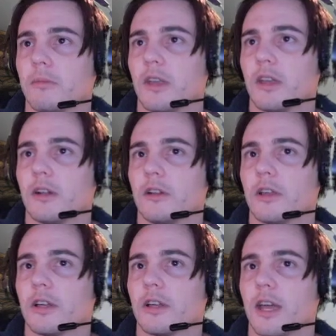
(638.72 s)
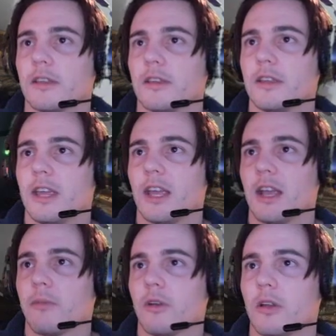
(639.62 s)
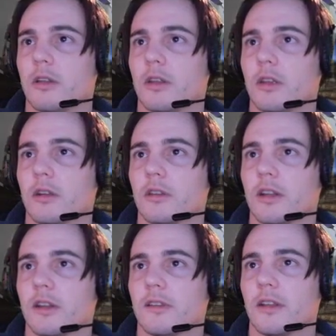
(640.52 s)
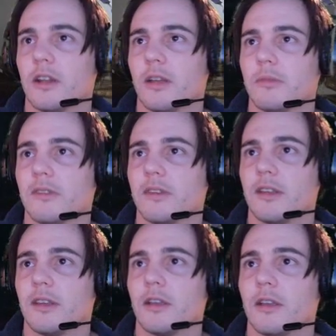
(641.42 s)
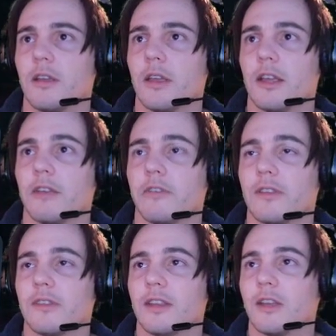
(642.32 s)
taking a look at the camera in here that I set up to see if I see any